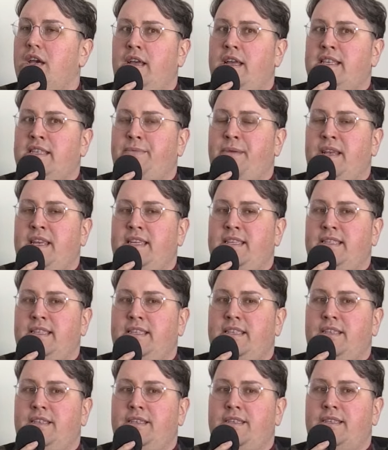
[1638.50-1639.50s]
It's been easy
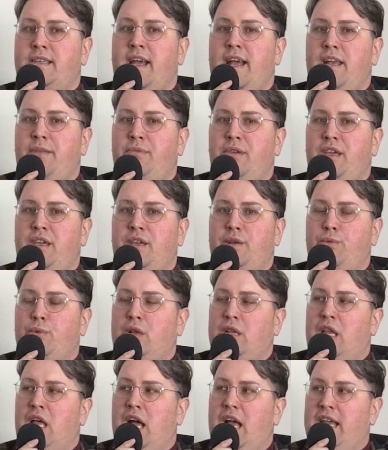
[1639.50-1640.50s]
to just kind of be
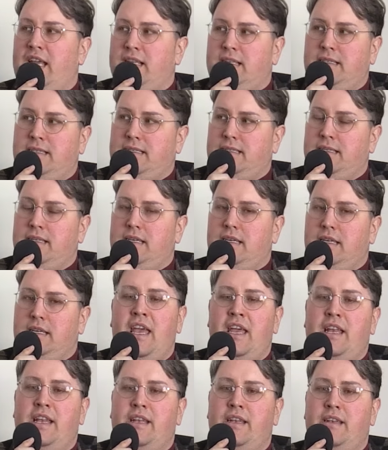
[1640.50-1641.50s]
reliant,
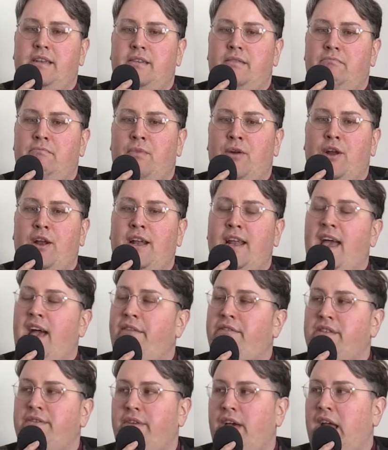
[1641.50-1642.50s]
and we're going to
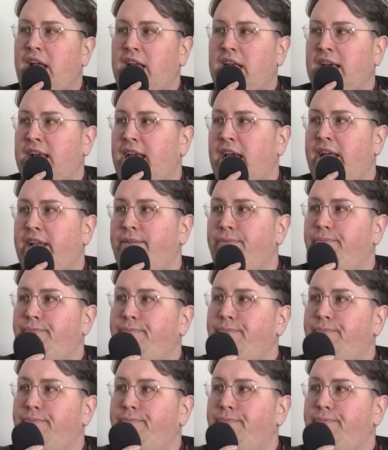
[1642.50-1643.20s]
have to fight again.